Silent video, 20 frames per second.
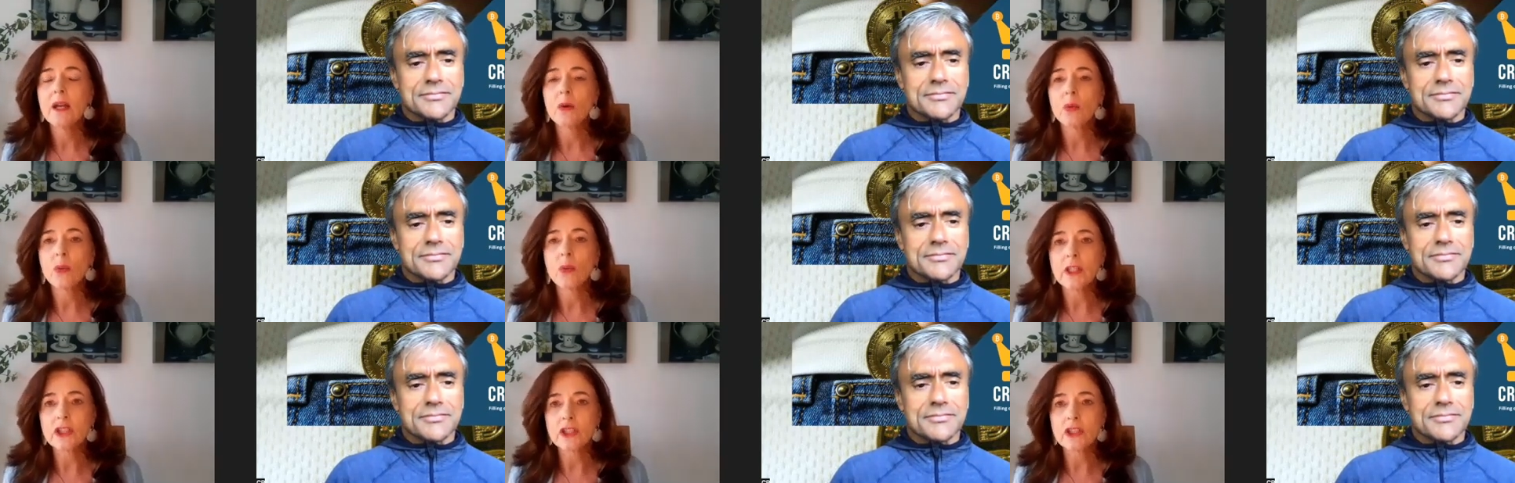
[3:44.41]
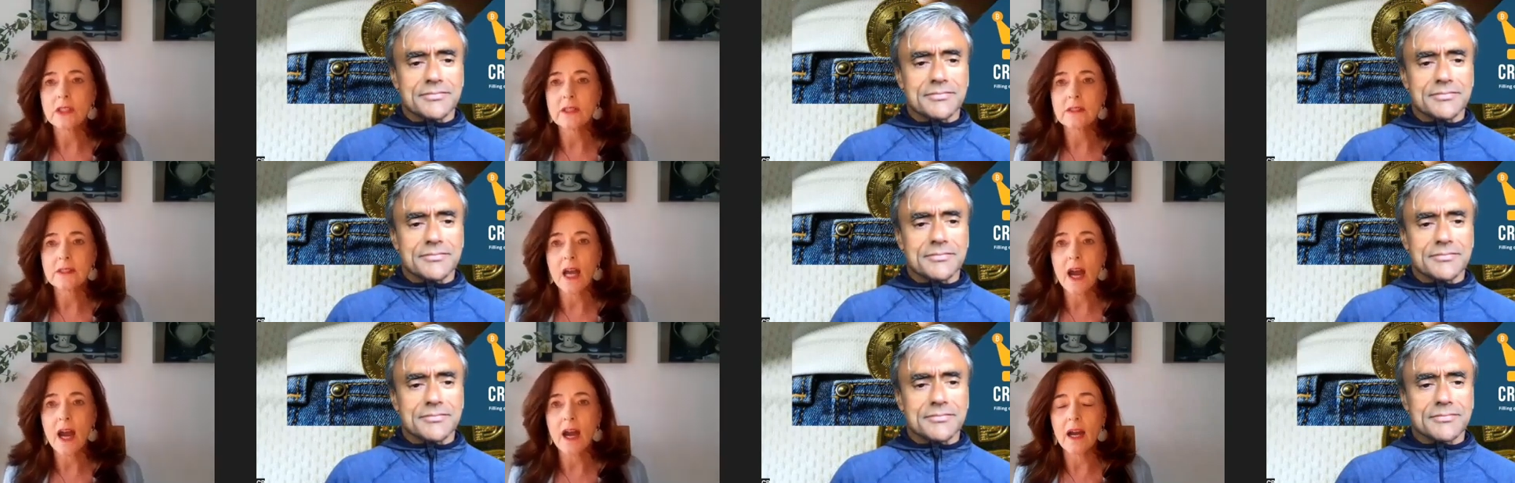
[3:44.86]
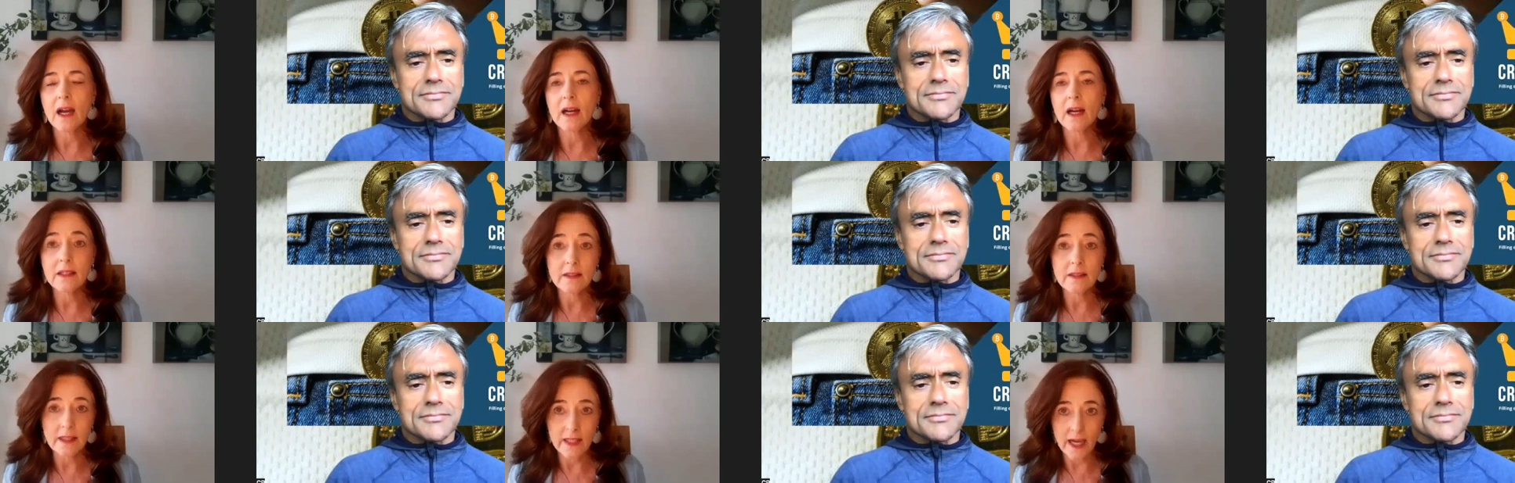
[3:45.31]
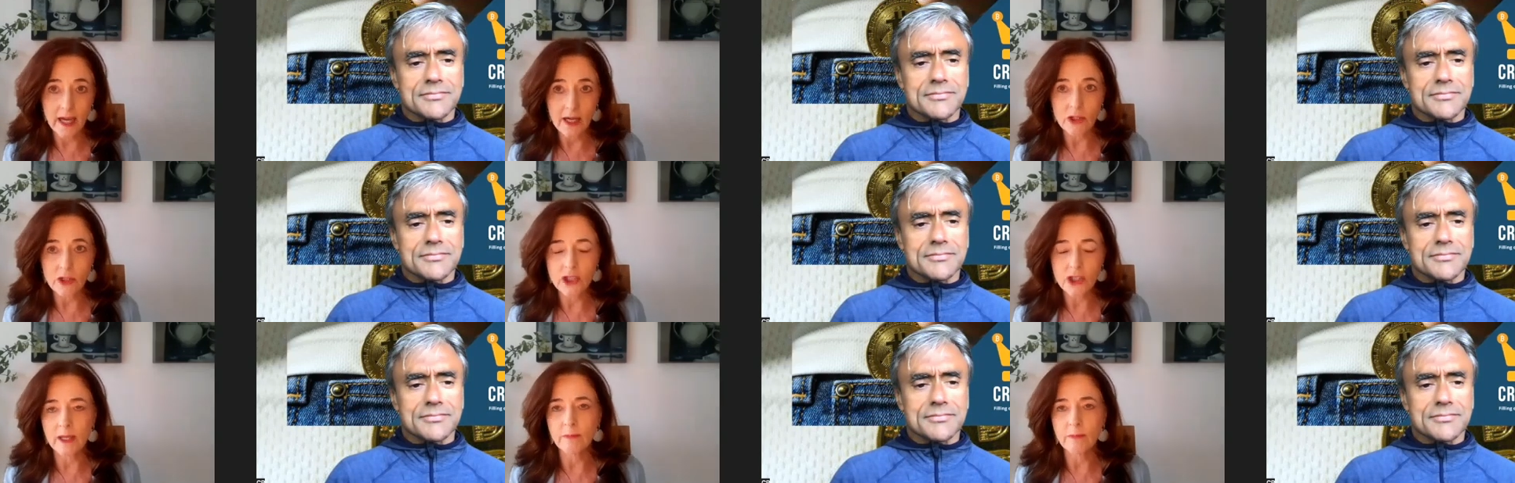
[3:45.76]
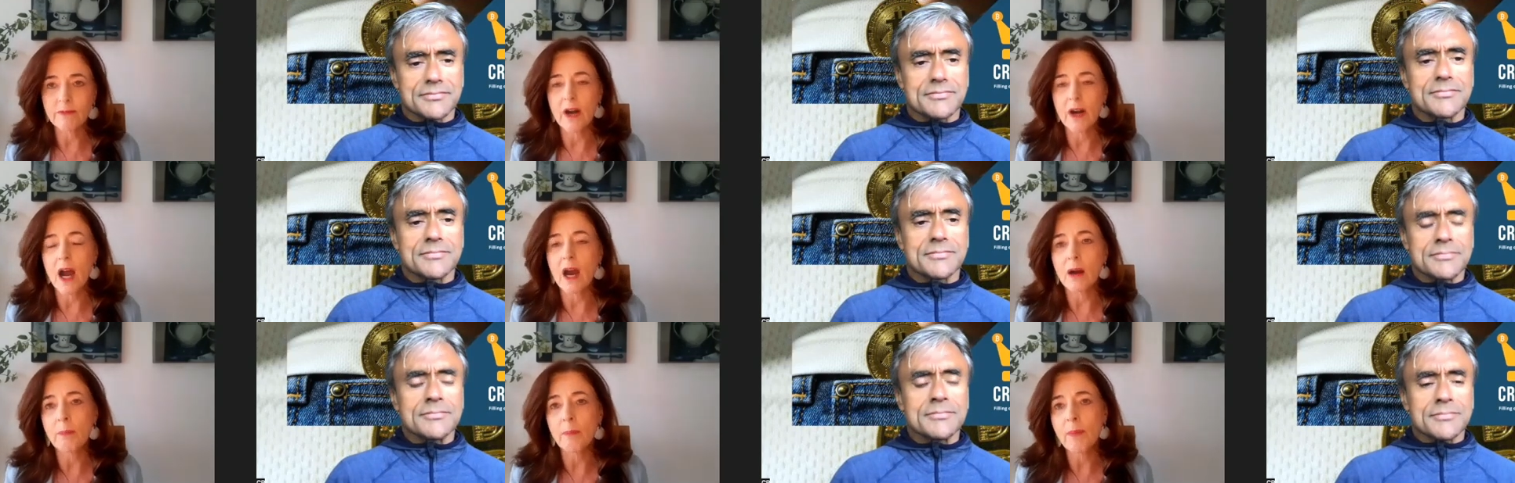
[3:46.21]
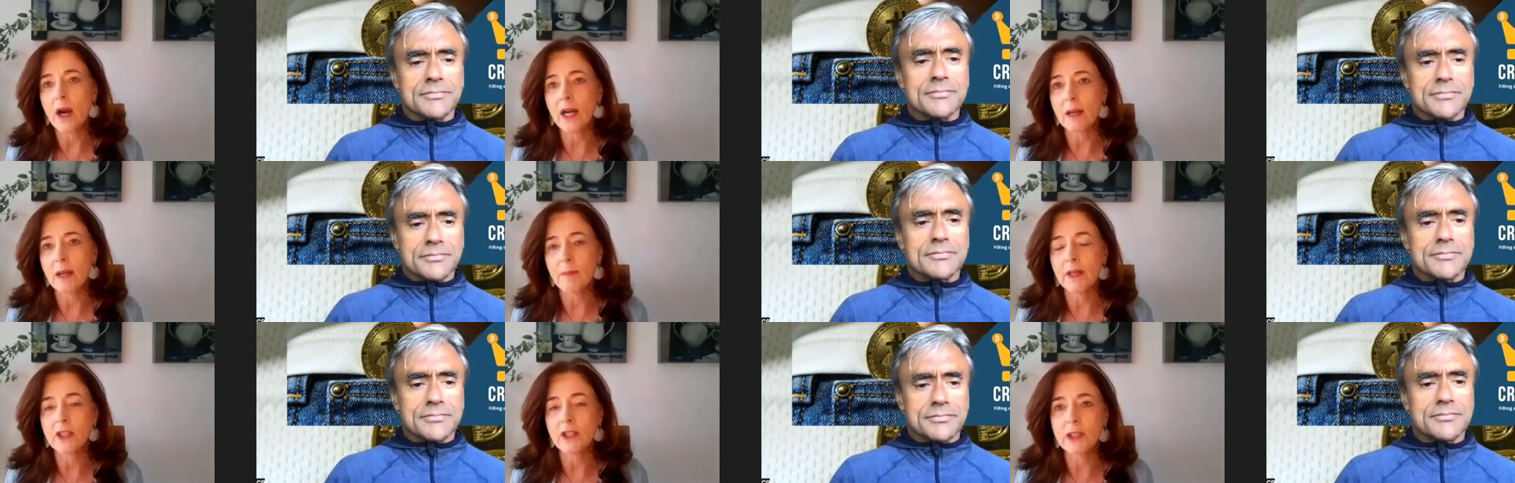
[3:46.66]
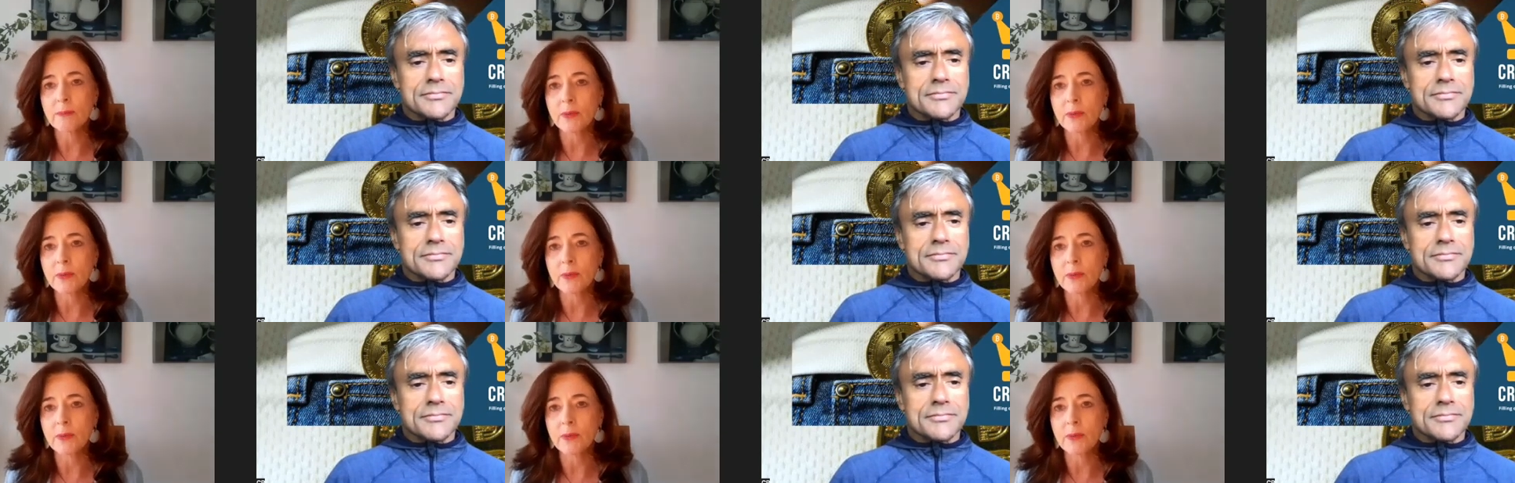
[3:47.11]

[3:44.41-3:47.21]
Speaker 1: which is uh, the Irish name for our parliamentary